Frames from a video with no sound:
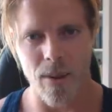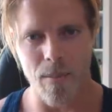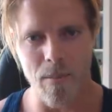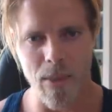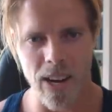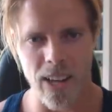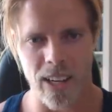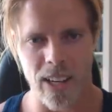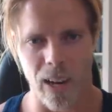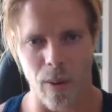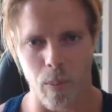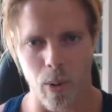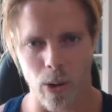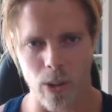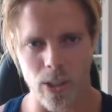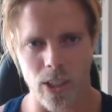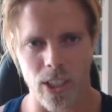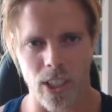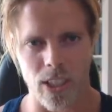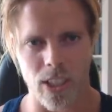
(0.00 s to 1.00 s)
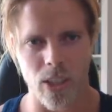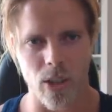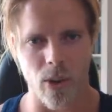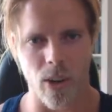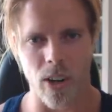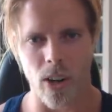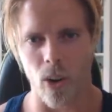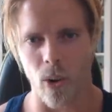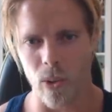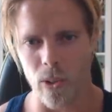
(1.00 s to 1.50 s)
mental process. You know,
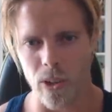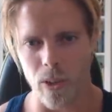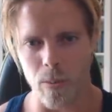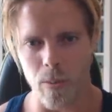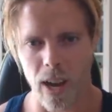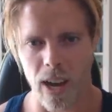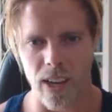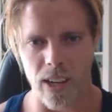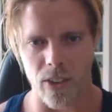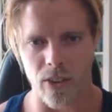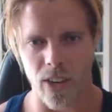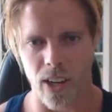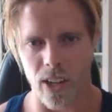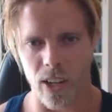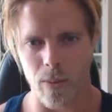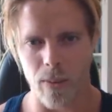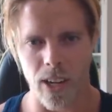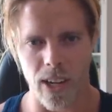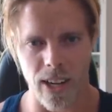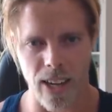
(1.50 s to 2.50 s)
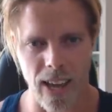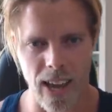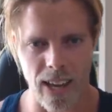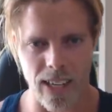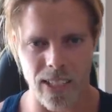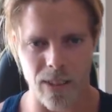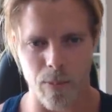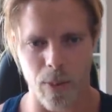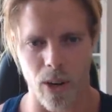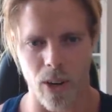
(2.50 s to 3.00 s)
an older man trying to be an
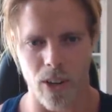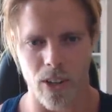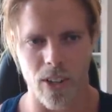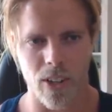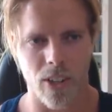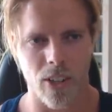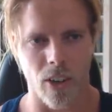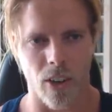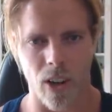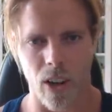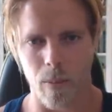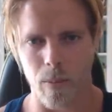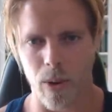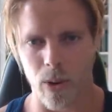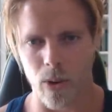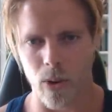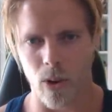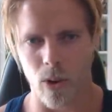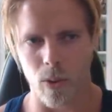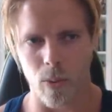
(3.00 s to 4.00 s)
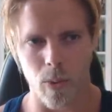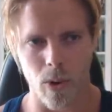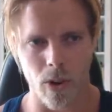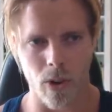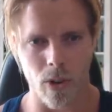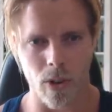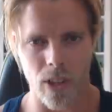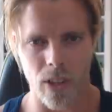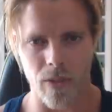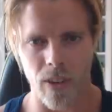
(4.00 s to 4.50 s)
expert talking about
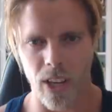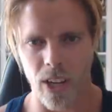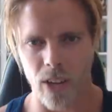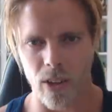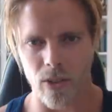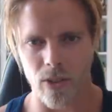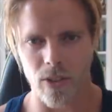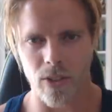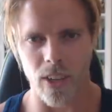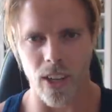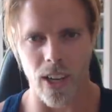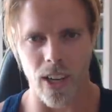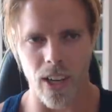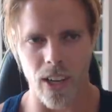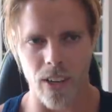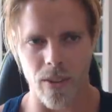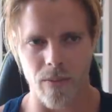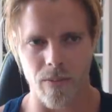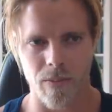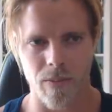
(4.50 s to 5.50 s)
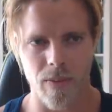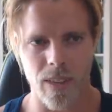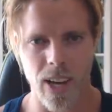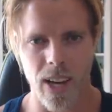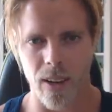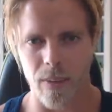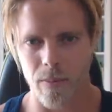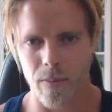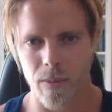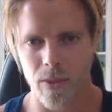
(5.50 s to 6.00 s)
homoerotic videos. Uh,
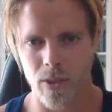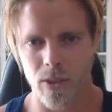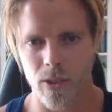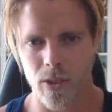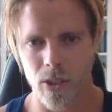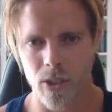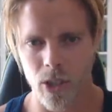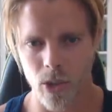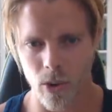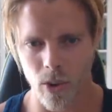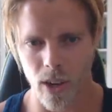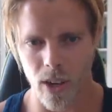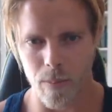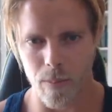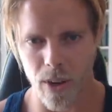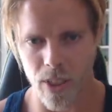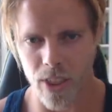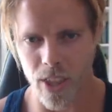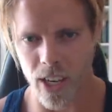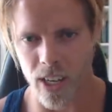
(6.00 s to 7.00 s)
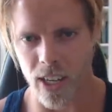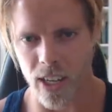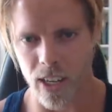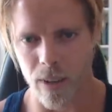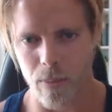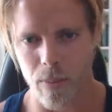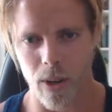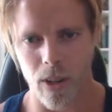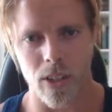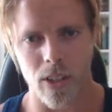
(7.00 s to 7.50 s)
yeah, truly
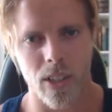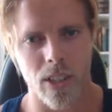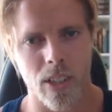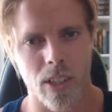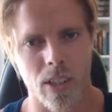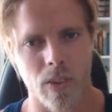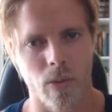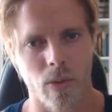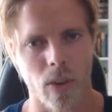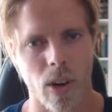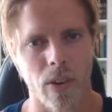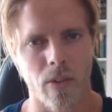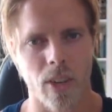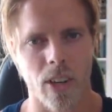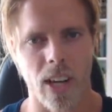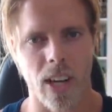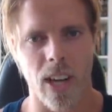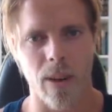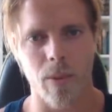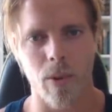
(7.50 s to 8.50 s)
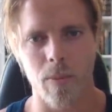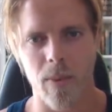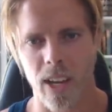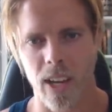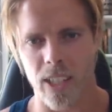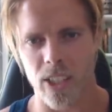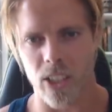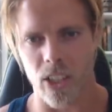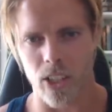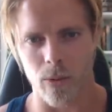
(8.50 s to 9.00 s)
pathetic, but for every time you
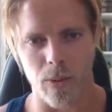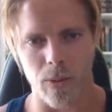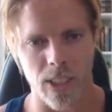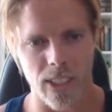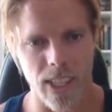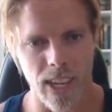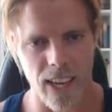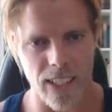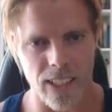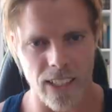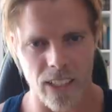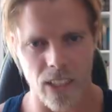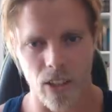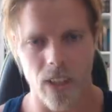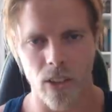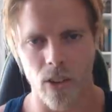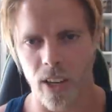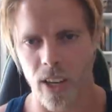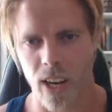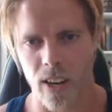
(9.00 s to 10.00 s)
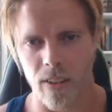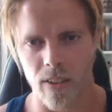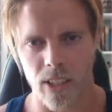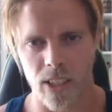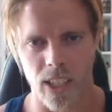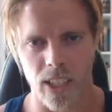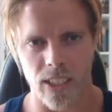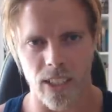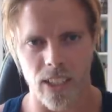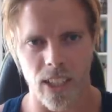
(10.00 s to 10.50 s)
make such mistakes, your
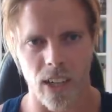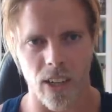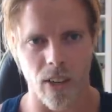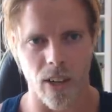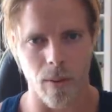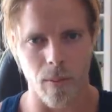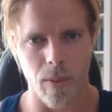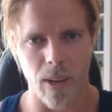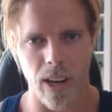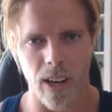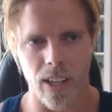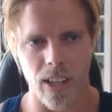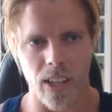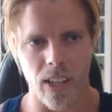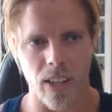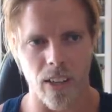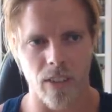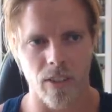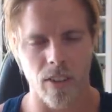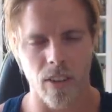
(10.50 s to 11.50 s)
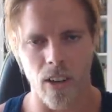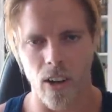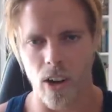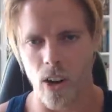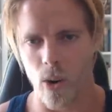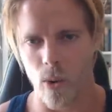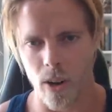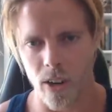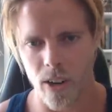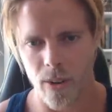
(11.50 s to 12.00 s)
gravitas and credibility is
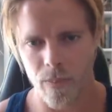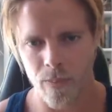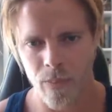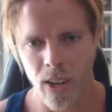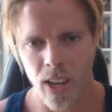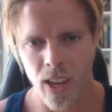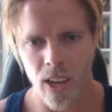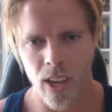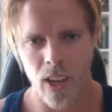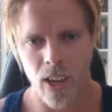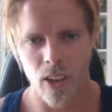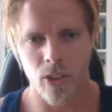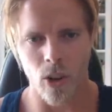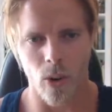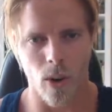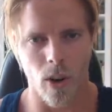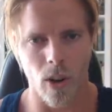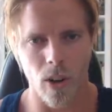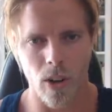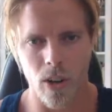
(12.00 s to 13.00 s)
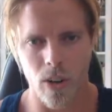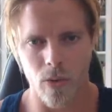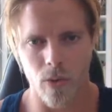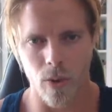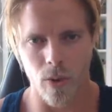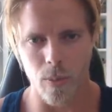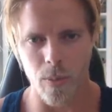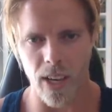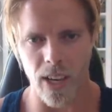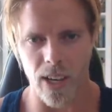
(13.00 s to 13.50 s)
lowered. So all good
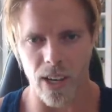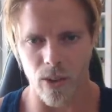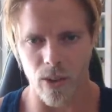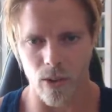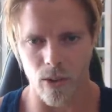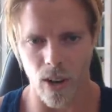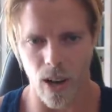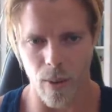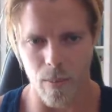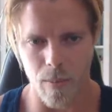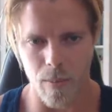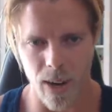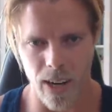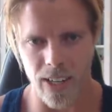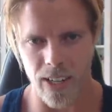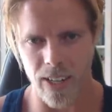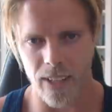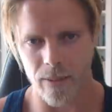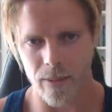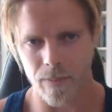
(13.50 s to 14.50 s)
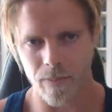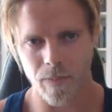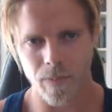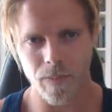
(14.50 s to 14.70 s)
for me, I don't really mind.